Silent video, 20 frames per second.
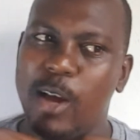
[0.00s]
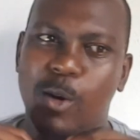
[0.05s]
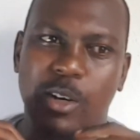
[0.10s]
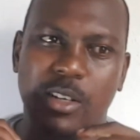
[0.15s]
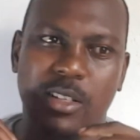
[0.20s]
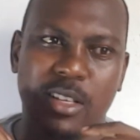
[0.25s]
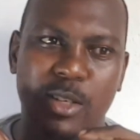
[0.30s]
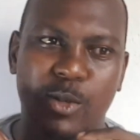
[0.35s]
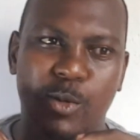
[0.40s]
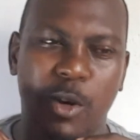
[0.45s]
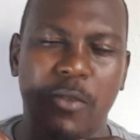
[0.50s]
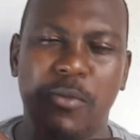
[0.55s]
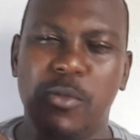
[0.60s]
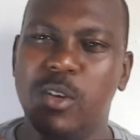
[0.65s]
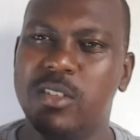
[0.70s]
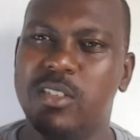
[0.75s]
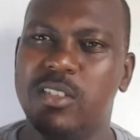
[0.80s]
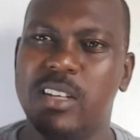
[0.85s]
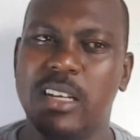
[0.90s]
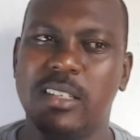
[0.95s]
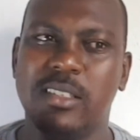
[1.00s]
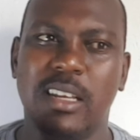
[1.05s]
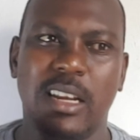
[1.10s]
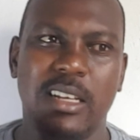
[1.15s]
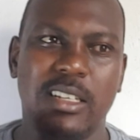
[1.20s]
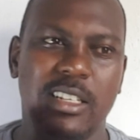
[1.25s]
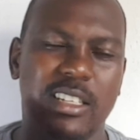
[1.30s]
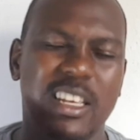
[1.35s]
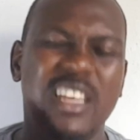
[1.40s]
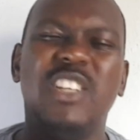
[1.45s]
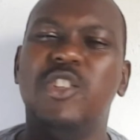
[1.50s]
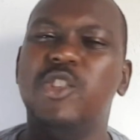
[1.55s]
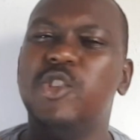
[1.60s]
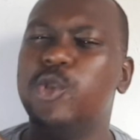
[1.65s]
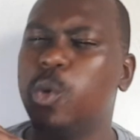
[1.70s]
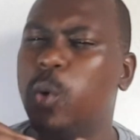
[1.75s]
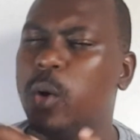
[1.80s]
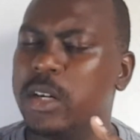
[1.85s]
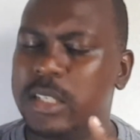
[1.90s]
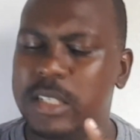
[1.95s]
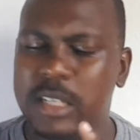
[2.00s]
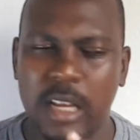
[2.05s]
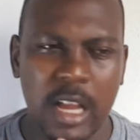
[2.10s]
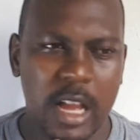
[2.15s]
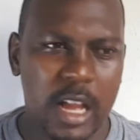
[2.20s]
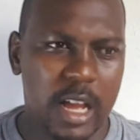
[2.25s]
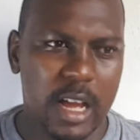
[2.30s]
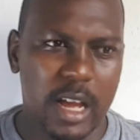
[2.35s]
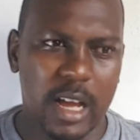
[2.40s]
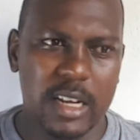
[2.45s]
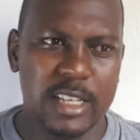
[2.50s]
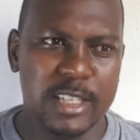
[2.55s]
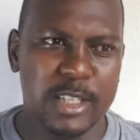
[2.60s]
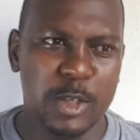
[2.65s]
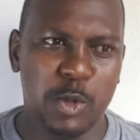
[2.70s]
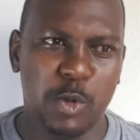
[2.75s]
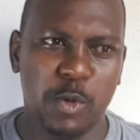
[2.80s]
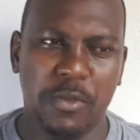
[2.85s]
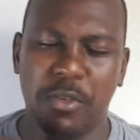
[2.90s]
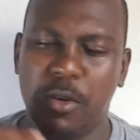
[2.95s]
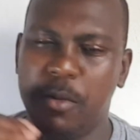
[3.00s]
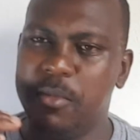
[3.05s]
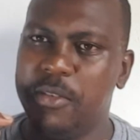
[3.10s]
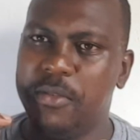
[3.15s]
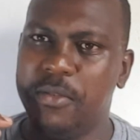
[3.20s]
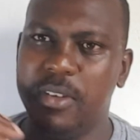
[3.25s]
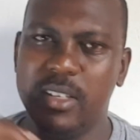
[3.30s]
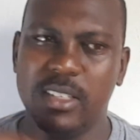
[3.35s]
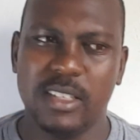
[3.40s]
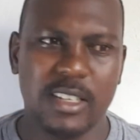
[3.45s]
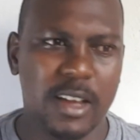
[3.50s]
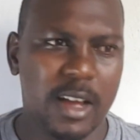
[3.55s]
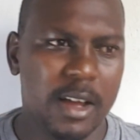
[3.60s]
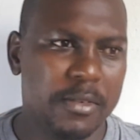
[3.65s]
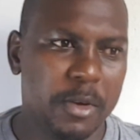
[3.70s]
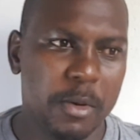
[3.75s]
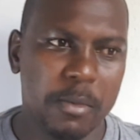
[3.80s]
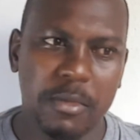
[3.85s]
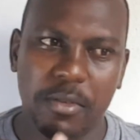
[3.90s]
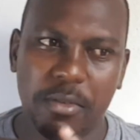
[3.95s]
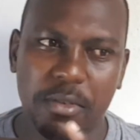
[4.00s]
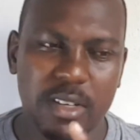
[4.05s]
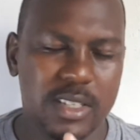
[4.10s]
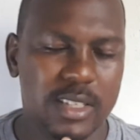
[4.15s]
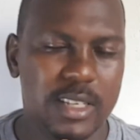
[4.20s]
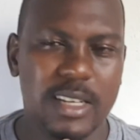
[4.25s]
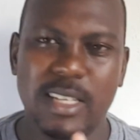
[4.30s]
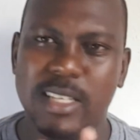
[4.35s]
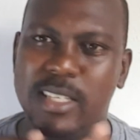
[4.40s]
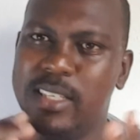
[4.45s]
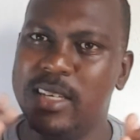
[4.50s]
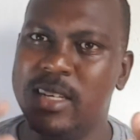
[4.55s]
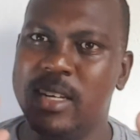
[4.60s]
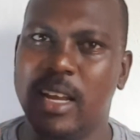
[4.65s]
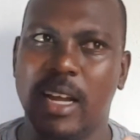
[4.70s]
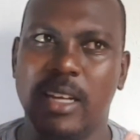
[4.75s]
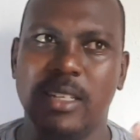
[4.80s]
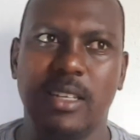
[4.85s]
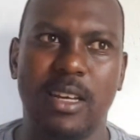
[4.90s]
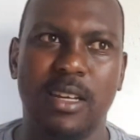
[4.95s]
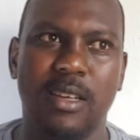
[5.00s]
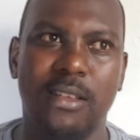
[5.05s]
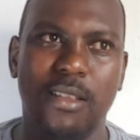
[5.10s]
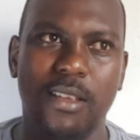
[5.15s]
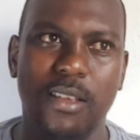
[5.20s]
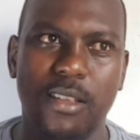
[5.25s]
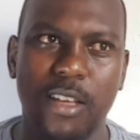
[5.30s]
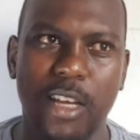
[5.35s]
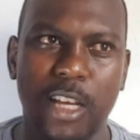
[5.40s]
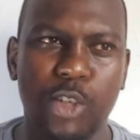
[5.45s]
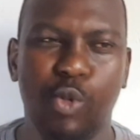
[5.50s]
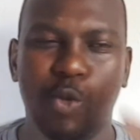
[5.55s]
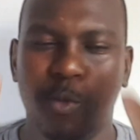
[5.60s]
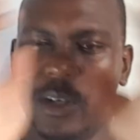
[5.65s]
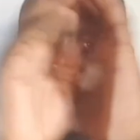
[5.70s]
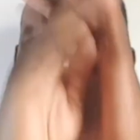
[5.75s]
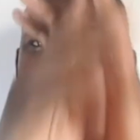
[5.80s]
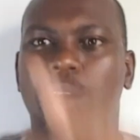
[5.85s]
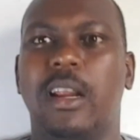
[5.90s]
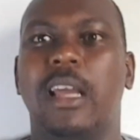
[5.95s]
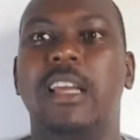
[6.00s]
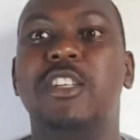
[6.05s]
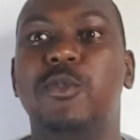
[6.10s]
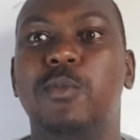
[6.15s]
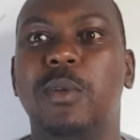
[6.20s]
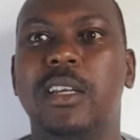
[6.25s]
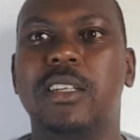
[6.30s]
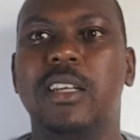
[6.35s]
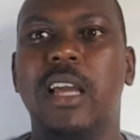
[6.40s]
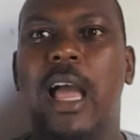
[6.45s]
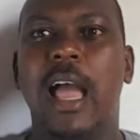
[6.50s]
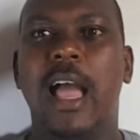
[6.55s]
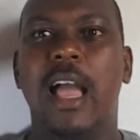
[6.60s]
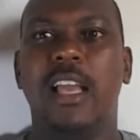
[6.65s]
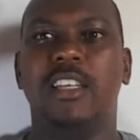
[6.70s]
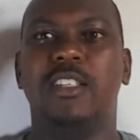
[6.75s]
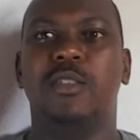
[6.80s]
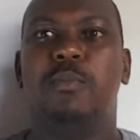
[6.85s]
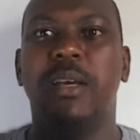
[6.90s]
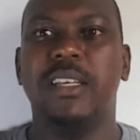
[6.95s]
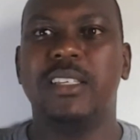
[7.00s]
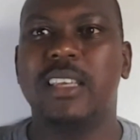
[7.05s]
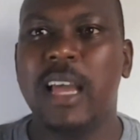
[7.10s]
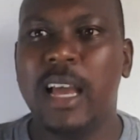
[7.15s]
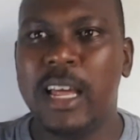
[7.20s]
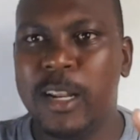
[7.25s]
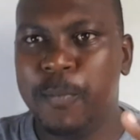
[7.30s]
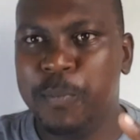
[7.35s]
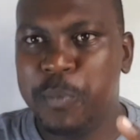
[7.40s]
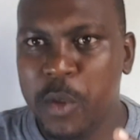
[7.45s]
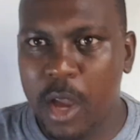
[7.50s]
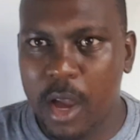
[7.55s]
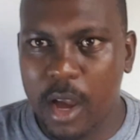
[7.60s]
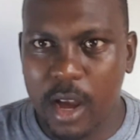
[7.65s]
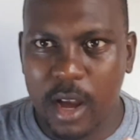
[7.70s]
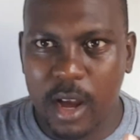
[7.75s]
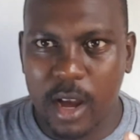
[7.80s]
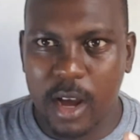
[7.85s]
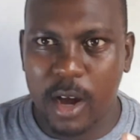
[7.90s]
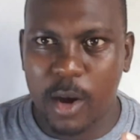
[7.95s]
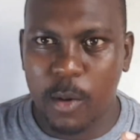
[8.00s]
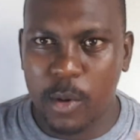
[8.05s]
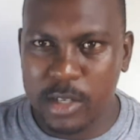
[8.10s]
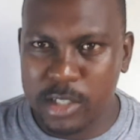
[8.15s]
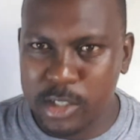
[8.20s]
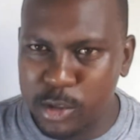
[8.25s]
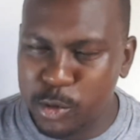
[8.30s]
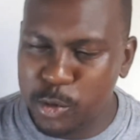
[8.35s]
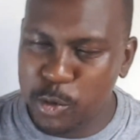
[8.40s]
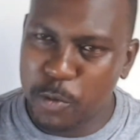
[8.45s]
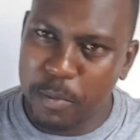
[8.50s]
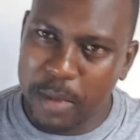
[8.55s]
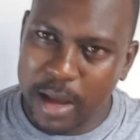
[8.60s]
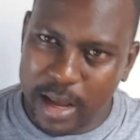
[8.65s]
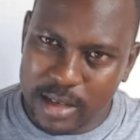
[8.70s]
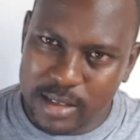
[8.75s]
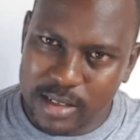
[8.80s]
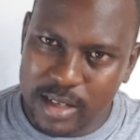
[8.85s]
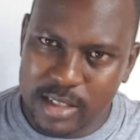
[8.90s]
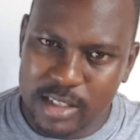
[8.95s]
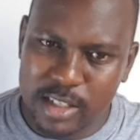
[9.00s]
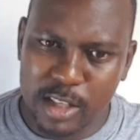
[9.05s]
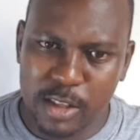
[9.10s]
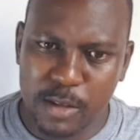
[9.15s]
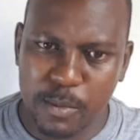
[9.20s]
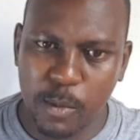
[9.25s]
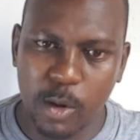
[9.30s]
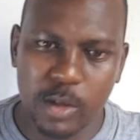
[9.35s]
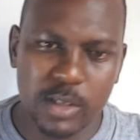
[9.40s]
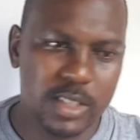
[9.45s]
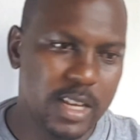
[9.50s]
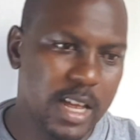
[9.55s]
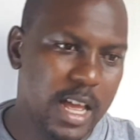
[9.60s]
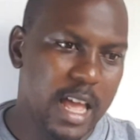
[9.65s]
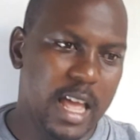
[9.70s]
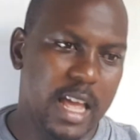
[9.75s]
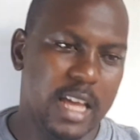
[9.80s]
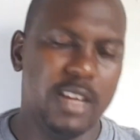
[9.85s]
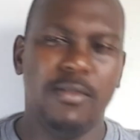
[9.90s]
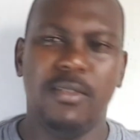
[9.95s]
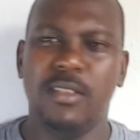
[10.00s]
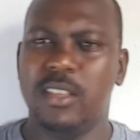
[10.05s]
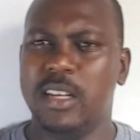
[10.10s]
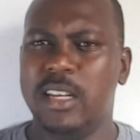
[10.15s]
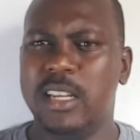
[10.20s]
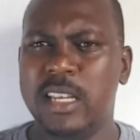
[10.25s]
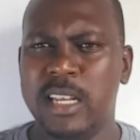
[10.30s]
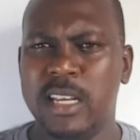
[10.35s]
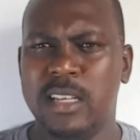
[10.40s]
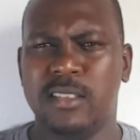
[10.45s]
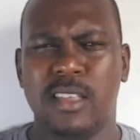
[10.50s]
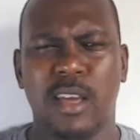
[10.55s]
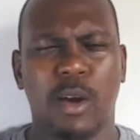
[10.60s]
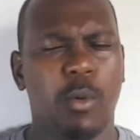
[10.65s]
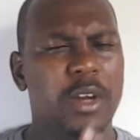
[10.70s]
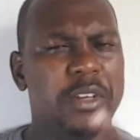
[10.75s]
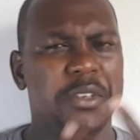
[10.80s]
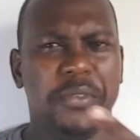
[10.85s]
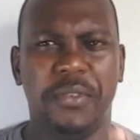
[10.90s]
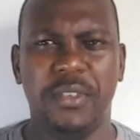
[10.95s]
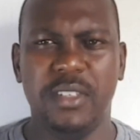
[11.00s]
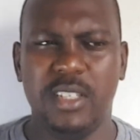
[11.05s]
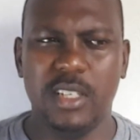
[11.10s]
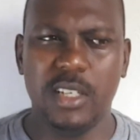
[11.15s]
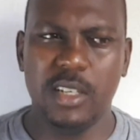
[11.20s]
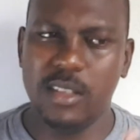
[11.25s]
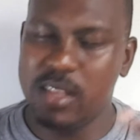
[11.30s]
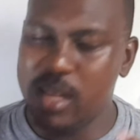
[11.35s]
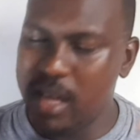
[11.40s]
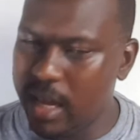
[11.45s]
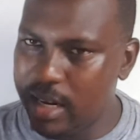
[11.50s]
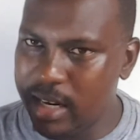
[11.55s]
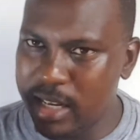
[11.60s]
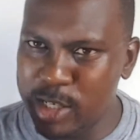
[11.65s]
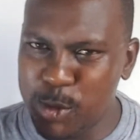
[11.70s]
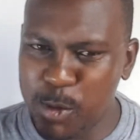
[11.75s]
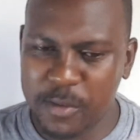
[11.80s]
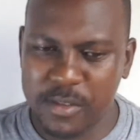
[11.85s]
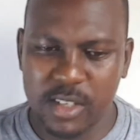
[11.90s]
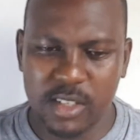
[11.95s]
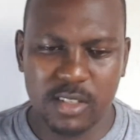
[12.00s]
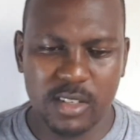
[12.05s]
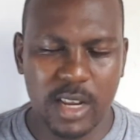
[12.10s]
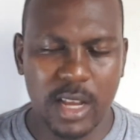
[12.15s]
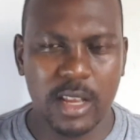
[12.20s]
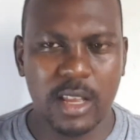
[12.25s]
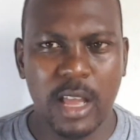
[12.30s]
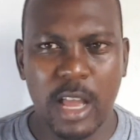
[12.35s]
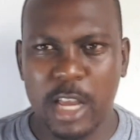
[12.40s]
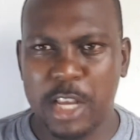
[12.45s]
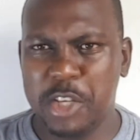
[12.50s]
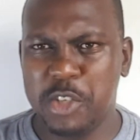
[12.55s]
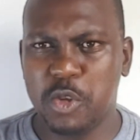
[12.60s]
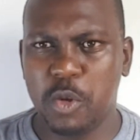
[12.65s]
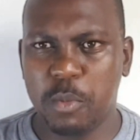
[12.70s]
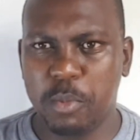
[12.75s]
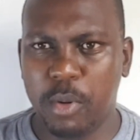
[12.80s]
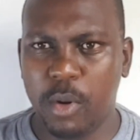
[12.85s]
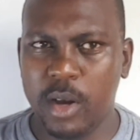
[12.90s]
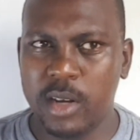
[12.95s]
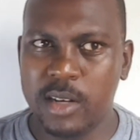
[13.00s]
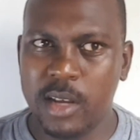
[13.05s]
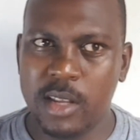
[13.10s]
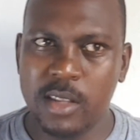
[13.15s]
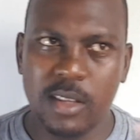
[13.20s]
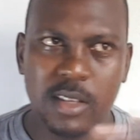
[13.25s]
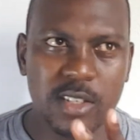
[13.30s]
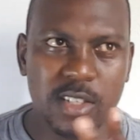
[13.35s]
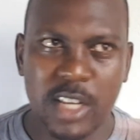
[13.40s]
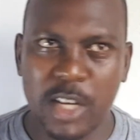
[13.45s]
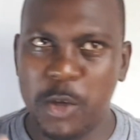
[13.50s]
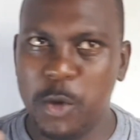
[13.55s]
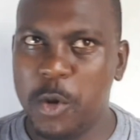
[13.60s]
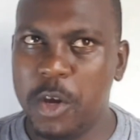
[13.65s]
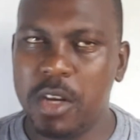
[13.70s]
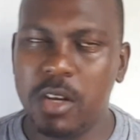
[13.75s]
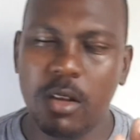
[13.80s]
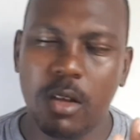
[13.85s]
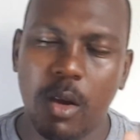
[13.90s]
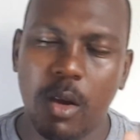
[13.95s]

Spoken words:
This is one of those tracks that I just enjoyed listening to from the first listen. Like I said, the instrumental arrangement is basically what took my attention the most, and even the lyrics, they're quite fitting. The energy of this track is on point, and this track you can